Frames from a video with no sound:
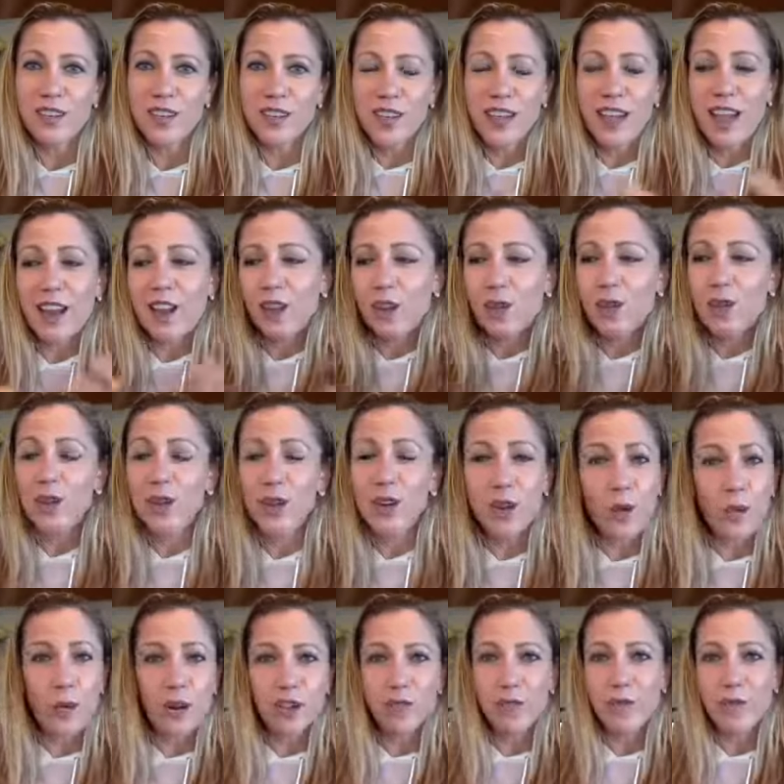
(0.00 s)
and you didn't
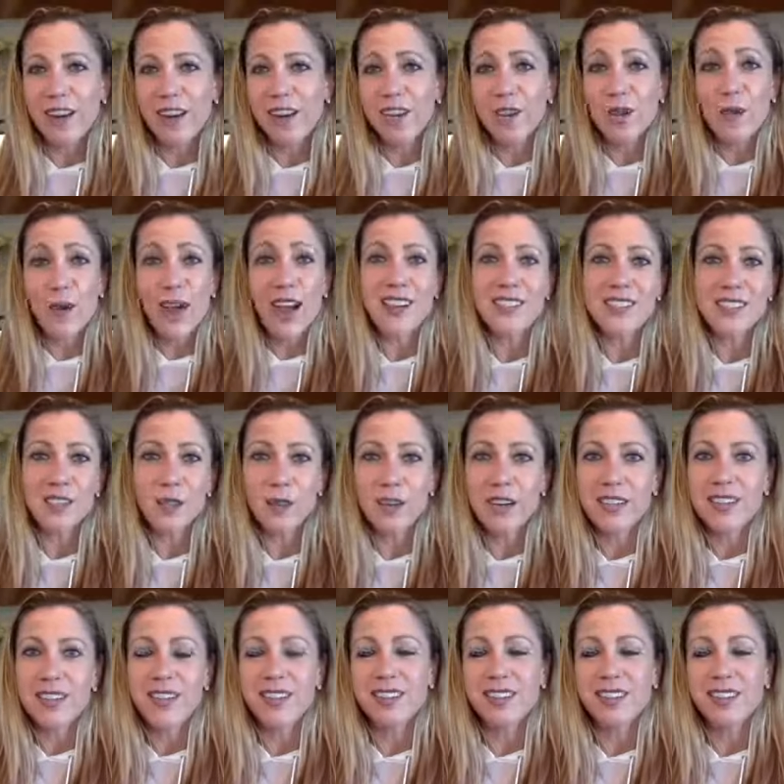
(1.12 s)
know anybody, and you asked
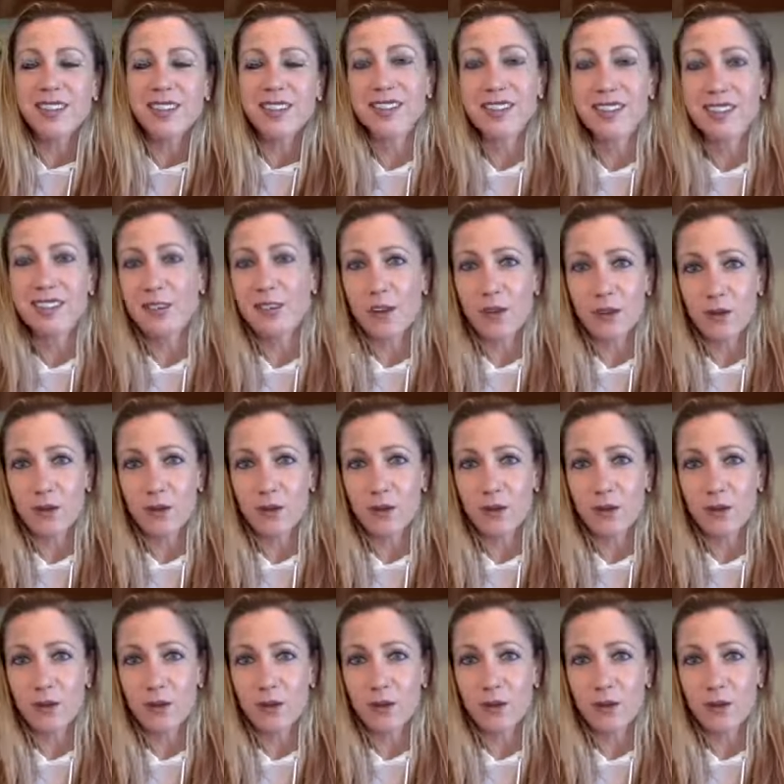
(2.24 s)
someone to dance and they said no.